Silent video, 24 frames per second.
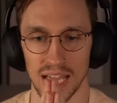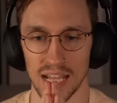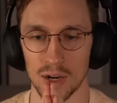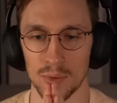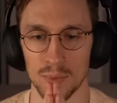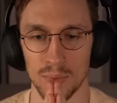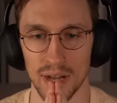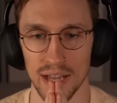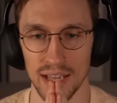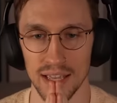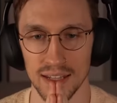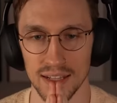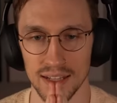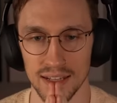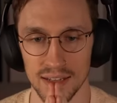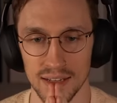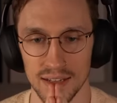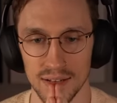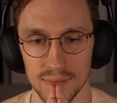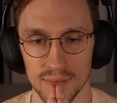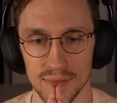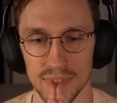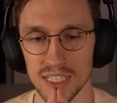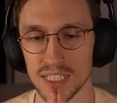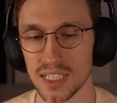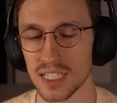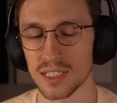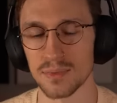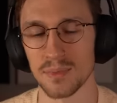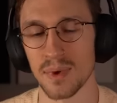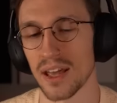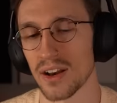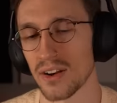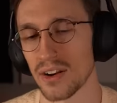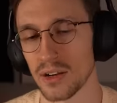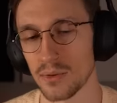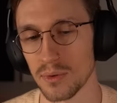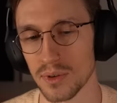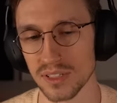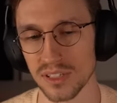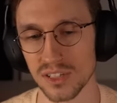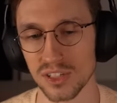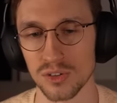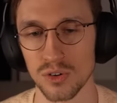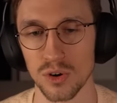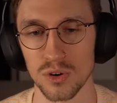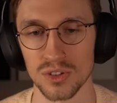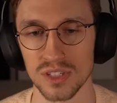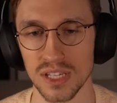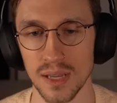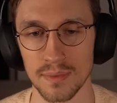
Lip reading: I don't buy it. It doesn't matter anyways, the scroll is